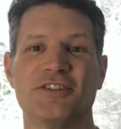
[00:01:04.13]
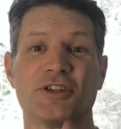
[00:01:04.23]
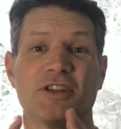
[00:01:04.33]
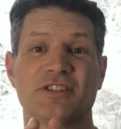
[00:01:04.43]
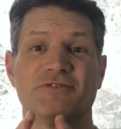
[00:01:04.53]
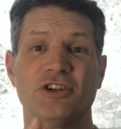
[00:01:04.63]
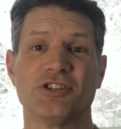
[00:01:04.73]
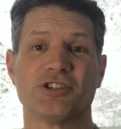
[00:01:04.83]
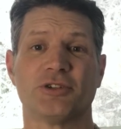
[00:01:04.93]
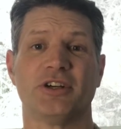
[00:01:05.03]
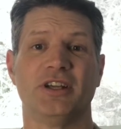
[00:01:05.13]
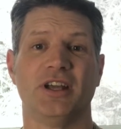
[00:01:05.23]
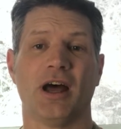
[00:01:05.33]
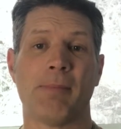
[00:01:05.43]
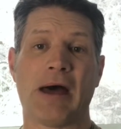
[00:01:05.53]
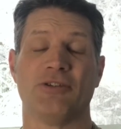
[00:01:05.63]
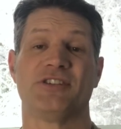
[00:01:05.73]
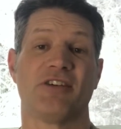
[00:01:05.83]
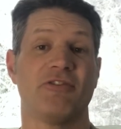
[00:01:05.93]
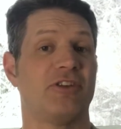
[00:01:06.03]
So this first story about
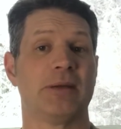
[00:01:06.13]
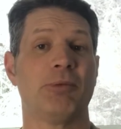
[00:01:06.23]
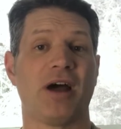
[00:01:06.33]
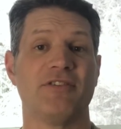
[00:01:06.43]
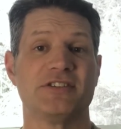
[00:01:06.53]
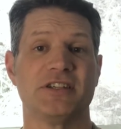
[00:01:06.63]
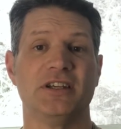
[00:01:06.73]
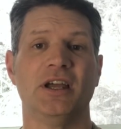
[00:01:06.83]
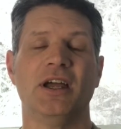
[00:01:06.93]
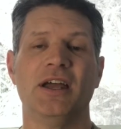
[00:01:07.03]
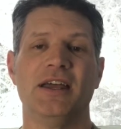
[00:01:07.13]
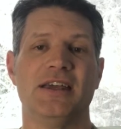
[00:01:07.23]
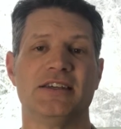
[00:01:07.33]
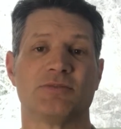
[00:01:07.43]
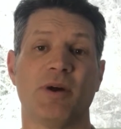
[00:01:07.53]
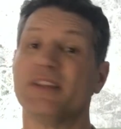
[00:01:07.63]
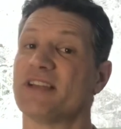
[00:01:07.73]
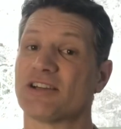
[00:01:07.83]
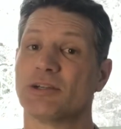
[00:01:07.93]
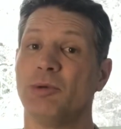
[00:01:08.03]
self-fulfilling prophecy is one that's
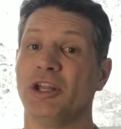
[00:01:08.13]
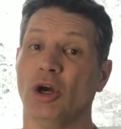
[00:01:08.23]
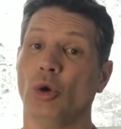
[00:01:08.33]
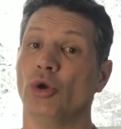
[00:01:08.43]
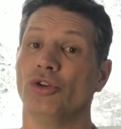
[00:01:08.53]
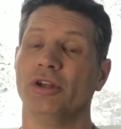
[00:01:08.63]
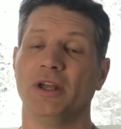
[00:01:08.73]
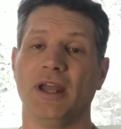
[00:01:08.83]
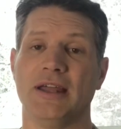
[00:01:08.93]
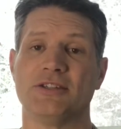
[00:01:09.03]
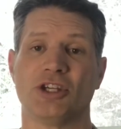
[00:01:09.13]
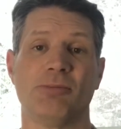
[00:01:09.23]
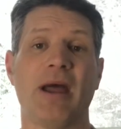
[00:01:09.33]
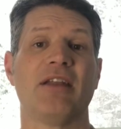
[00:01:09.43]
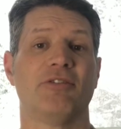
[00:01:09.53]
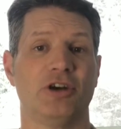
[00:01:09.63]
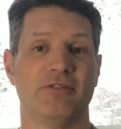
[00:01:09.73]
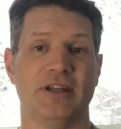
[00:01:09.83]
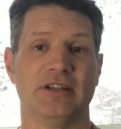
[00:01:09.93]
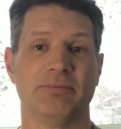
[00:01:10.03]
actually pretty old, and so you might have heard of
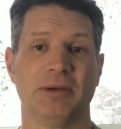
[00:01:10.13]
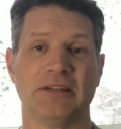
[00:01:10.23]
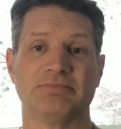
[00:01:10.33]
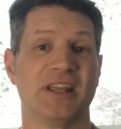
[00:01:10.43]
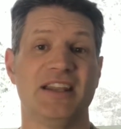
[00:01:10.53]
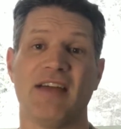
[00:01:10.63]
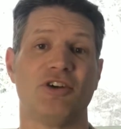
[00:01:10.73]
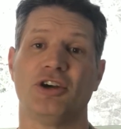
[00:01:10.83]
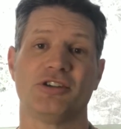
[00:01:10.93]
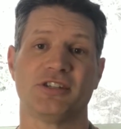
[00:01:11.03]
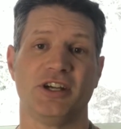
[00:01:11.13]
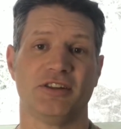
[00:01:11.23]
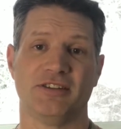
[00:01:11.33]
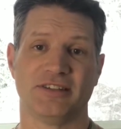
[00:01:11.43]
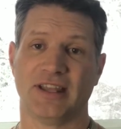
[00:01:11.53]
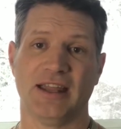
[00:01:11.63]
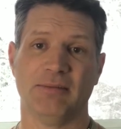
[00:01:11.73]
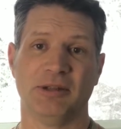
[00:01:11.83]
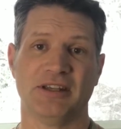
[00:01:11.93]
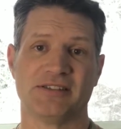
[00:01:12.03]
it, but it never hurts to hear these again
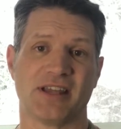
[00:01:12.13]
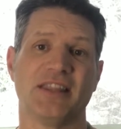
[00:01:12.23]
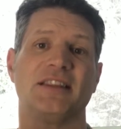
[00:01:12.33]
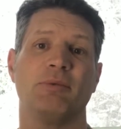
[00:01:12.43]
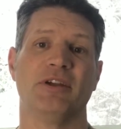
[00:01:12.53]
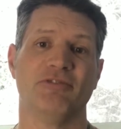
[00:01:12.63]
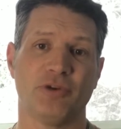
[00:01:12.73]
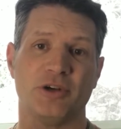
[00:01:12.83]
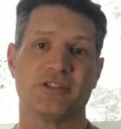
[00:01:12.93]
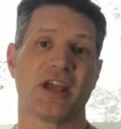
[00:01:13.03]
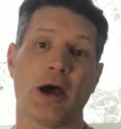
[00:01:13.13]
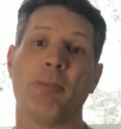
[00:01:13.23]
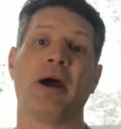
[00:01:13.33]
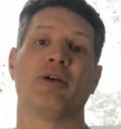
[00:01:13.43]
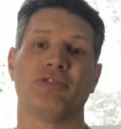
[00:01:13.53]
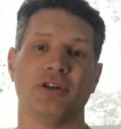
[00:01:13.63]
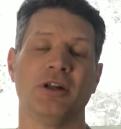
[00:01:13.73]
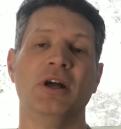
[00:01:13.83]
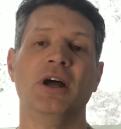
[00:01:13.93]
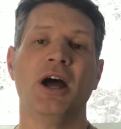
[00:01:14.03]
because I think they reinforce how powerful
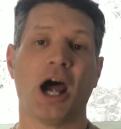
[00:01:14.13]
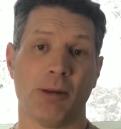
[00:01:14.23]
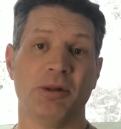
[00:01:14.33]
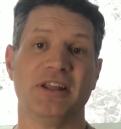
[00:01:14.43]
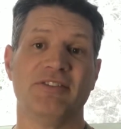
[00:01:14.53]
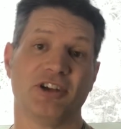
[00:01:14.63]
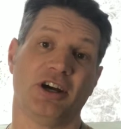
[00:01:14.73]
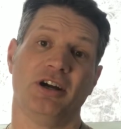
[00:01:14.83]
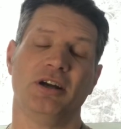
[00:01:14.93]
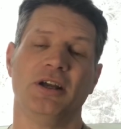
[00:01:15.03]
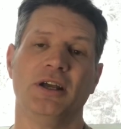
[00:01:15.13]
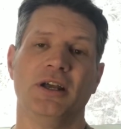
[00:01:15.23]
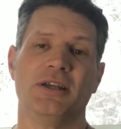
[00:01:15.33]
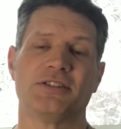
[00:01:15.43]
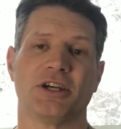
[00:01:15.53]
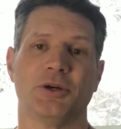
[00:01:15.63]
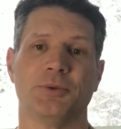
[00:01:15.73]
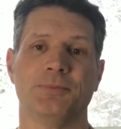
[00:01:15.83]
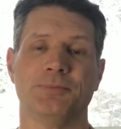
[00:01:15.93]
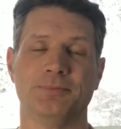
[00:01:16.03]
our beliefs are. So